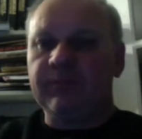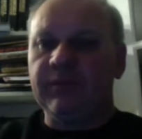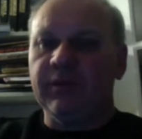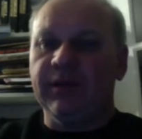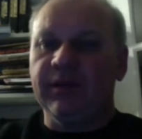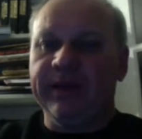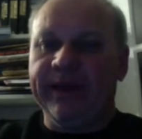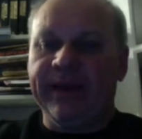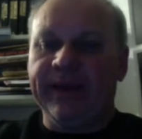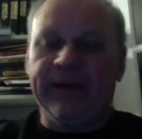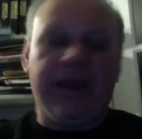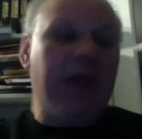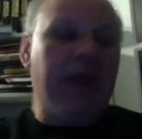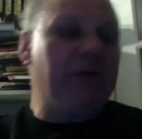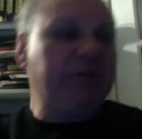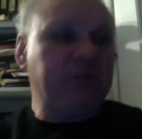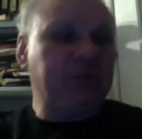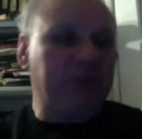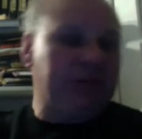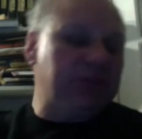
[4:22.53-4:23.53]
and I
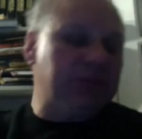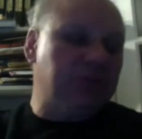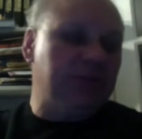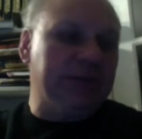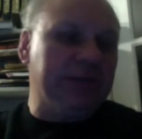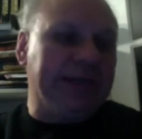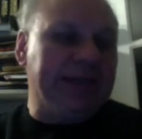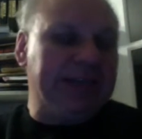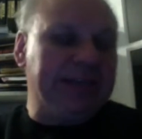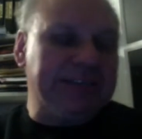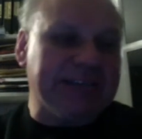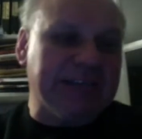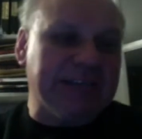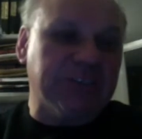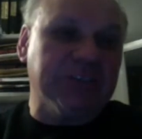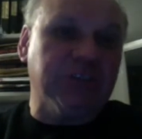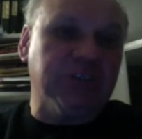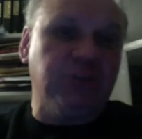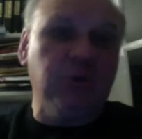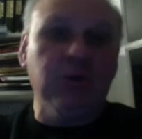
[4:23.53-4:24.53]
always run it too late. It's
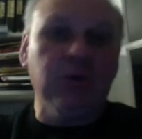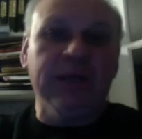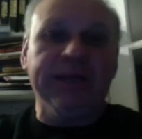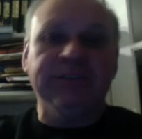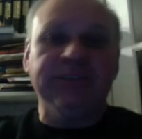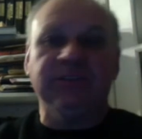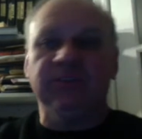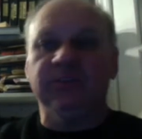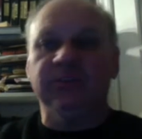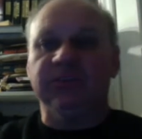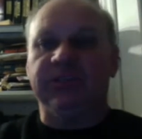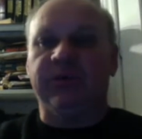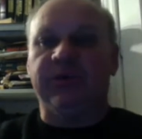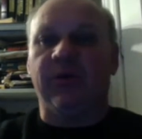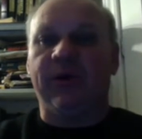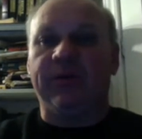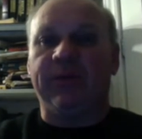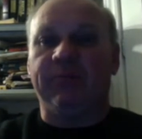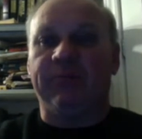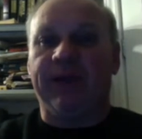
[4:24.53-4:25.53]
actually too late to usually
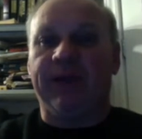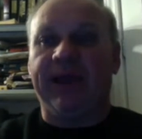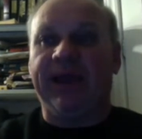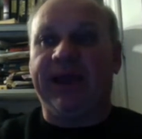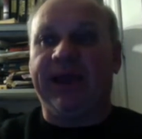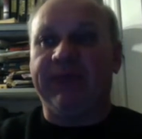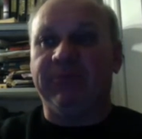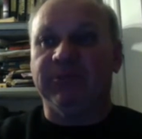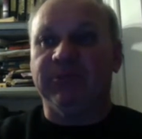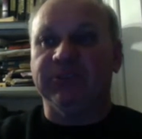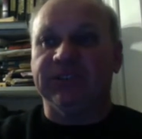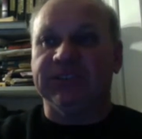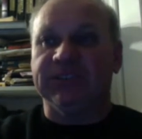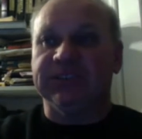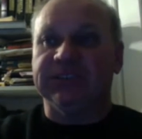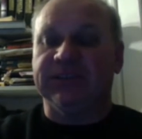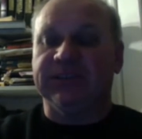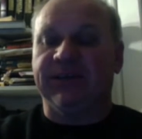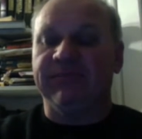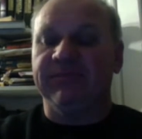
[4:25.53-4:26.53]
go out and buy most of this
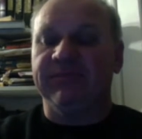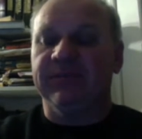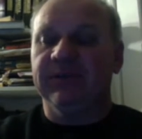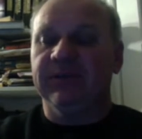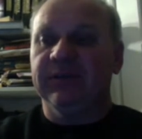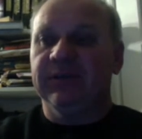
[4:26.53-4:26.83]
stuff.